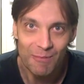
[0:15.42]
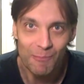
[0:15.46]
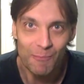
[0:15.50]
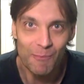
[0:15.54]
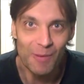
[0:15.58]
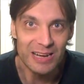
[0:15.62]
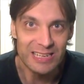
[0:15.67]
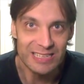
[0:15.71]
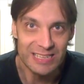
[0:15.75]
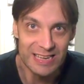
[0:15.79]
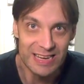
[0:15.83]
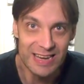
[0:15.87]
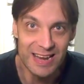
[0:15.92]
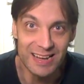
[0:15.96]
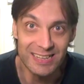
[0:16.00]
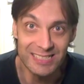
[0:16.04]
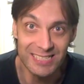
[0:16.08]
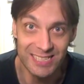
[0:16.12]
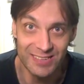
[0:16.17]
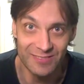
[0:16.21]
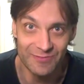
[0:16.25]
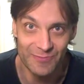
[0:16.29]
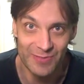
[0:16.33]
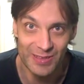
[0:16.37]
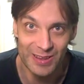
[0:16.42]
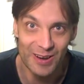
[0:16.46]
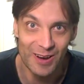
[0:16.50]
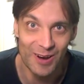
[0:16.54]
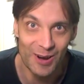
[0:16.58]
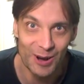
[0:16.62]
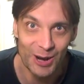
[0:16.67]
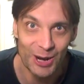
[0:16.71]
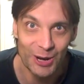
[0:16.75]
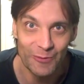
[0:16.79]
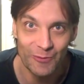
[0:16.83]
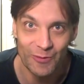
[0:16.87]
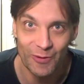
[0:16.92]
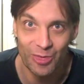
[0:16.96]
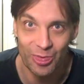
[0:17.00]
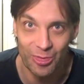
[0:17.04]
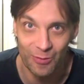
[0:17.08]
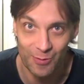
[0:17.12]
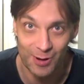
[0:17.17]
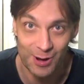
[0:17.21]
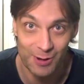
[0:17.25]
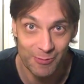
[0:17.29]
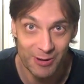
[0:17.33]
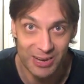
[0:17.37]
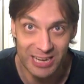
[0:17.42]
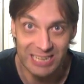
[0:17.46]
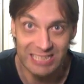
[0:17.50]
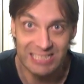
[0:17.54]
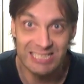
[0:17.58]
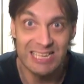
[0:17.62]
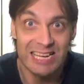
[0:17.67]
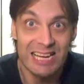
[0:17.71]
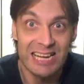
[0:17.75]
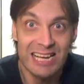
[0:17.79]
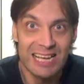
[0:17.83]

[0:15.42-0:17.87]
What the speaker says: My nuts have been hurting for 3 weeks.